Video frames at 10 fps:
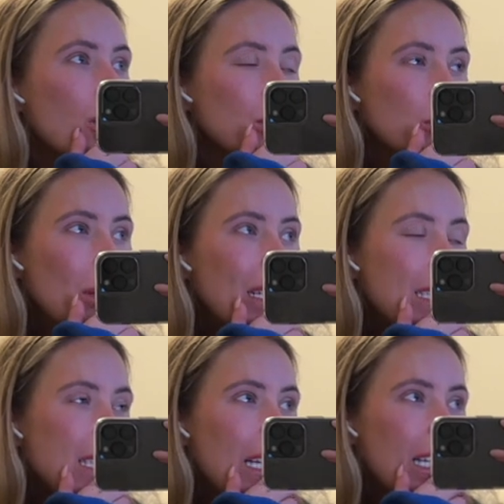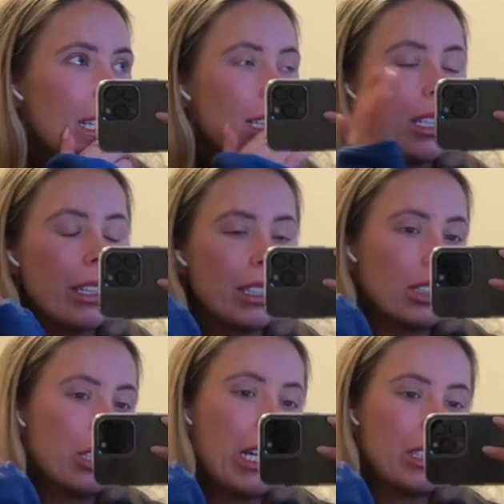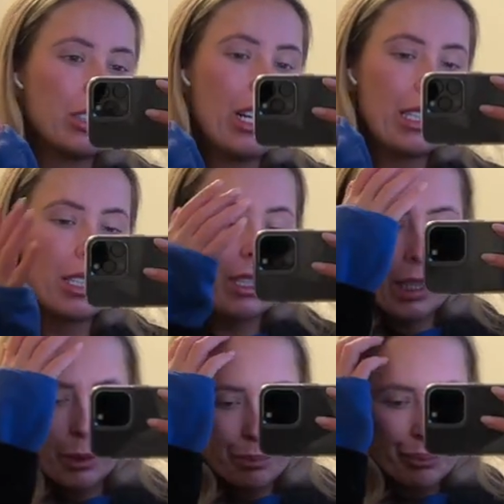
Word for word: was waiting. There's a train strike today